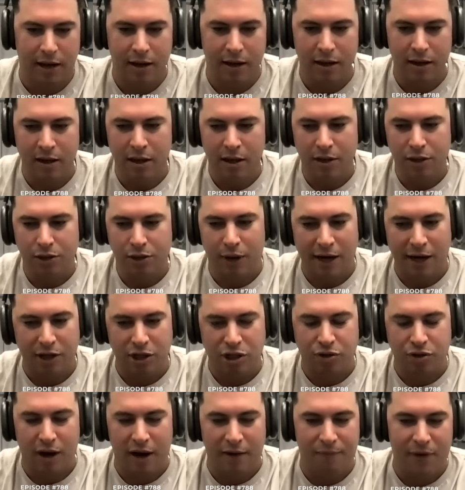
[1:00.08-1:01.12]
And so I
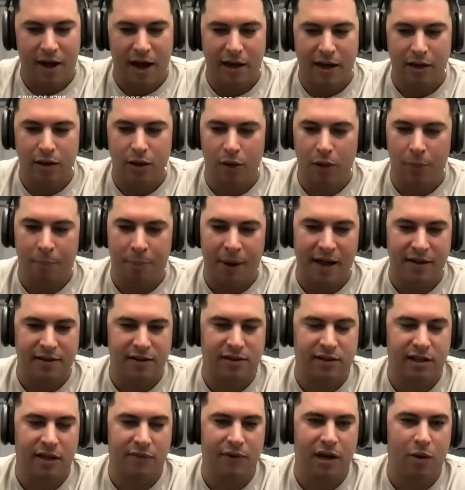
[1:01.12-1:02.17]
just try to find, you know, the
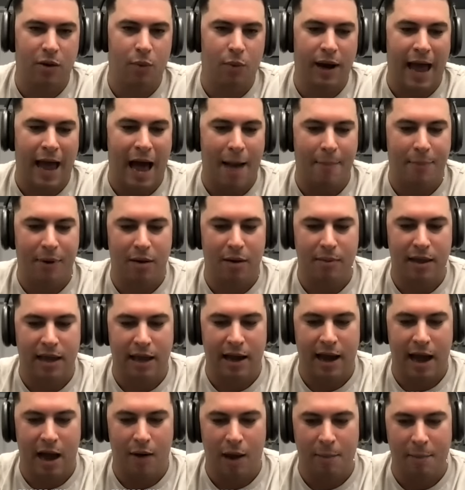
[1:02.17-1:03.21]
positivity in what happened to me
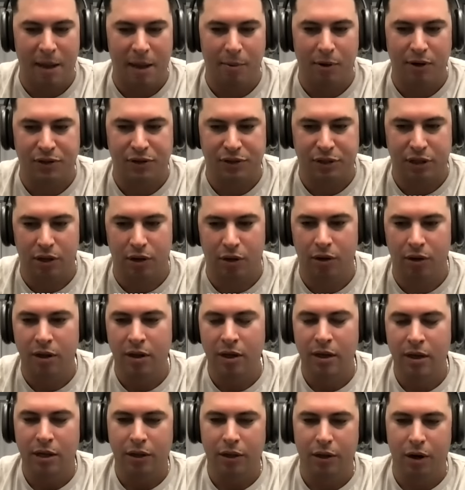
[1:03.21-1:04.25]
and how I'm able to still,
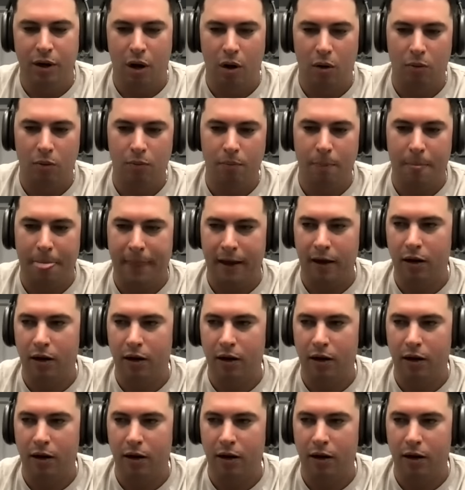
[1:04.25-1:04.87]
you know,